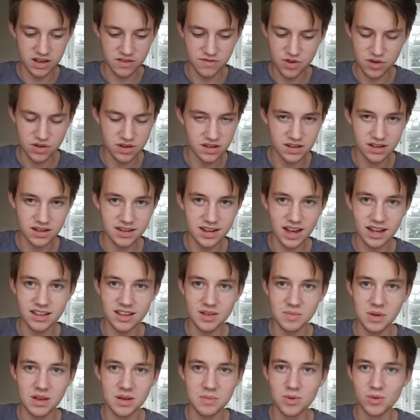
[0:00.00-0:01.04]
infusion, it just gets a
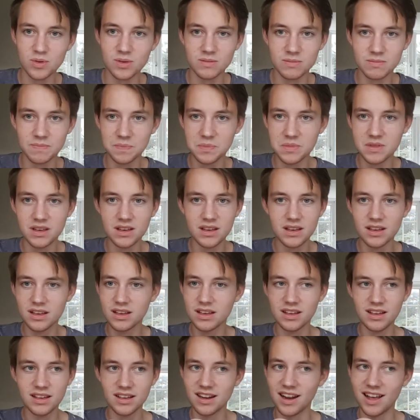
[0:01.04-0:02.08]
bit more,
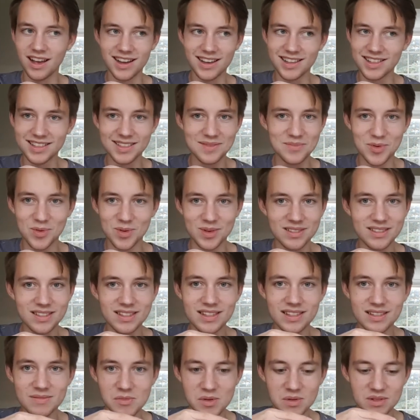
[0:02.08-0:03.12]
like more
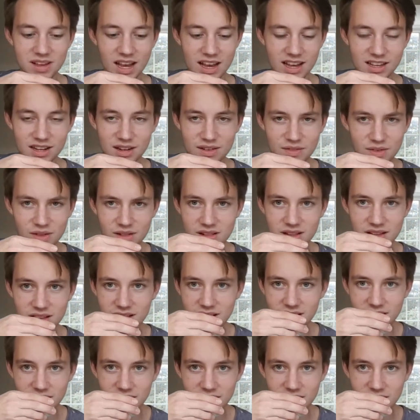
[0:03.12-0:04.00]
tasteful.